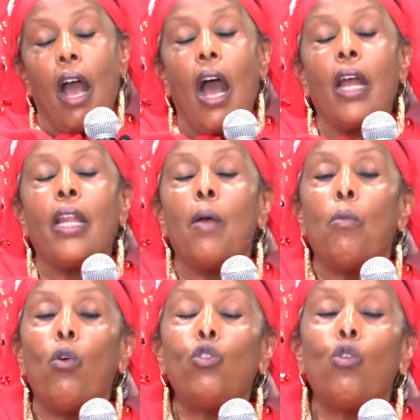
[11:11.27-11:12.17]
And
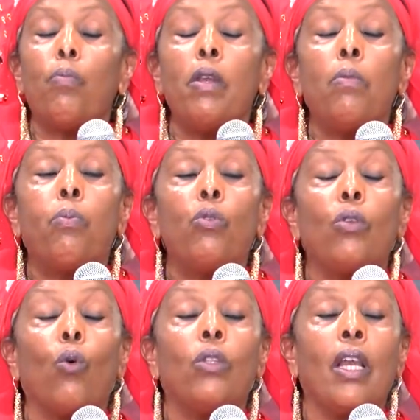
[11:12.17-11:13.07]
I'm also being put
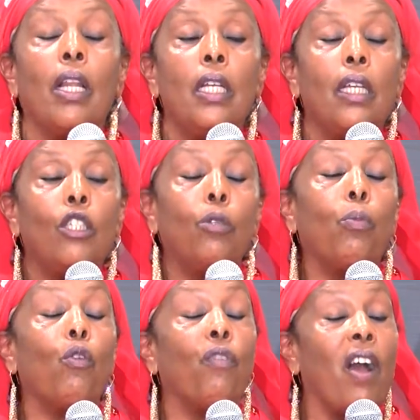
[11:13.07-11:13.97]
on the leadership
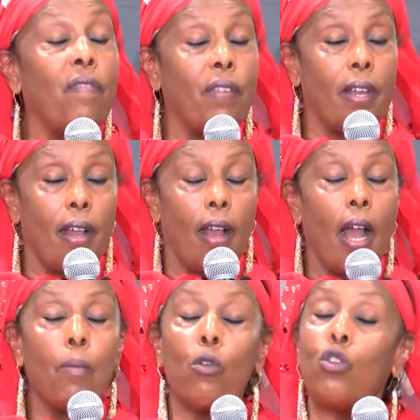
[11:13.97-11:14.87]
of Africa.
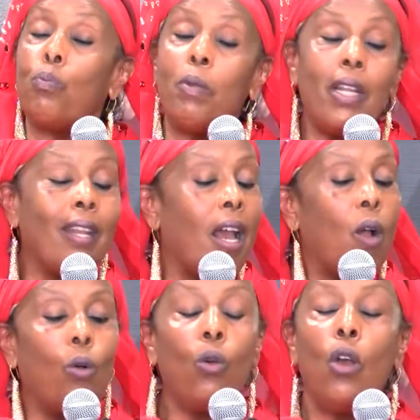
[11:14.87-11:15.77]
I'm not being
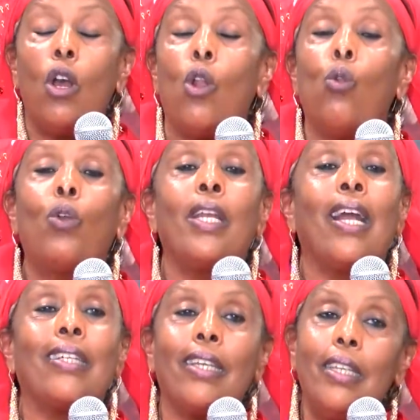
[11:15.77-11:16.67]
now looking
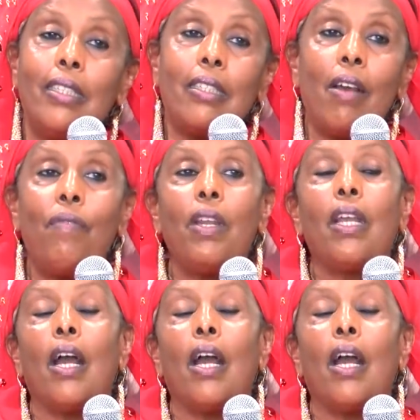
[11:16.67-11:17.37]
at East Africa.